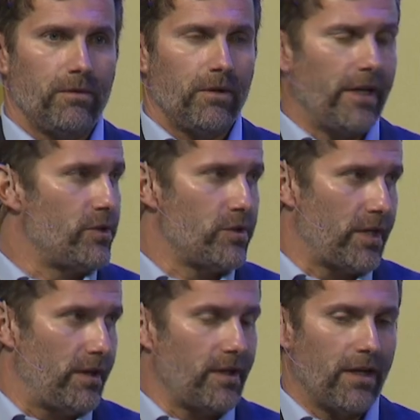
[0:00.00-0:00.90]
As you
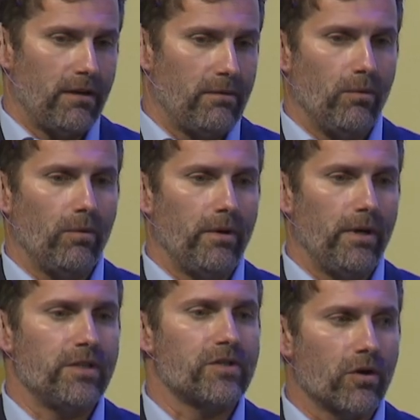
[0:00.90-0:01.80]
said,
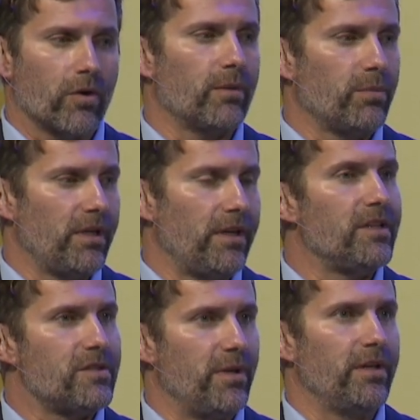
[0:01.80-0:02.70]
it's
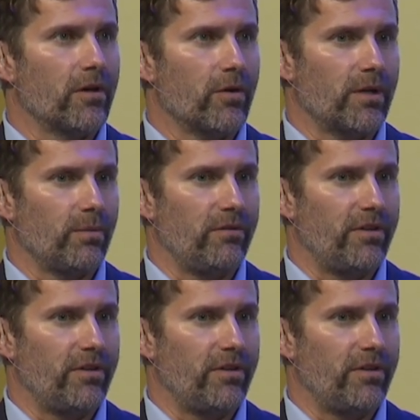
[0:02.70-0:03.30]
been incredibly